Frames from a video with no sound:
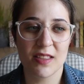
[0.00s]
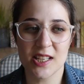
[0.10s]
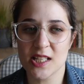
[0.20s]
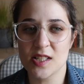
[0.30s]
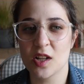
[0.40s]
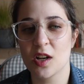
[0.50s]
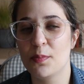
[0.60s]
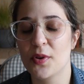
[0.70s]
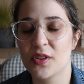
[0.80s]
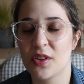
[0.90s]
this is still
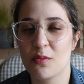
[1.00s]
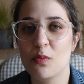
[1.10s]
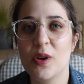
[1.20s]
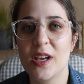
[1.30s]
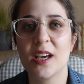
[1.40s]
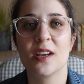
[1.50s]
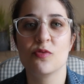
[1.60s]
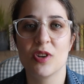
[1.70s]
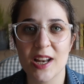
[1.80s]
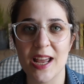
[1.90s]
a book that we
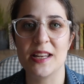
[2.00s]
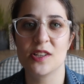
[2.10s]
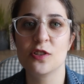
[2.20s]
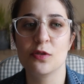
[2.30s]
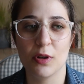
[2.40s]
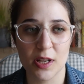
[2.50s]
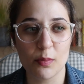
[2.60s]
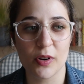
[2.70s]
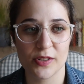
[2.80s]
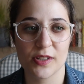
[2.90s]
can relate to
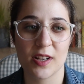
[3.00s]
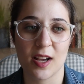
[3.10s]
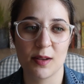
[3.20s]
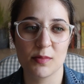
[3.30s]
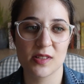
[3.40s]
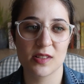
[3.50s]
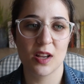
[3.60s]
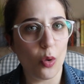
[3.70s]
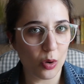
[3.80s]
in modern times.